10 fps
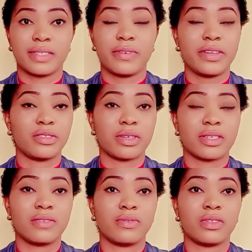Very
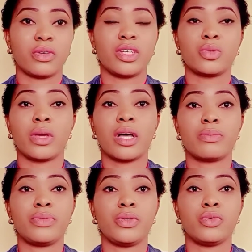interesting video. It will
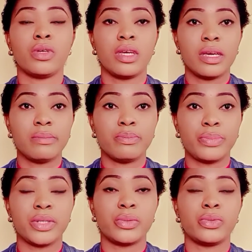help you
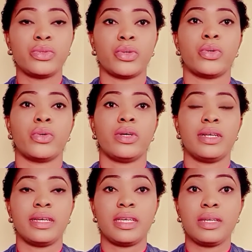build your
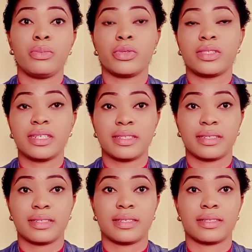Igbo
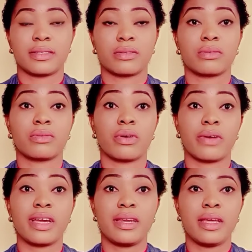sentences.
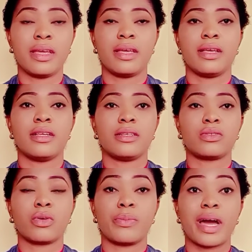Alright? So
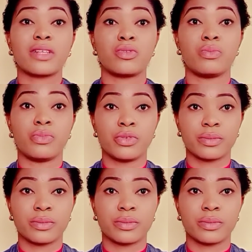back to mu.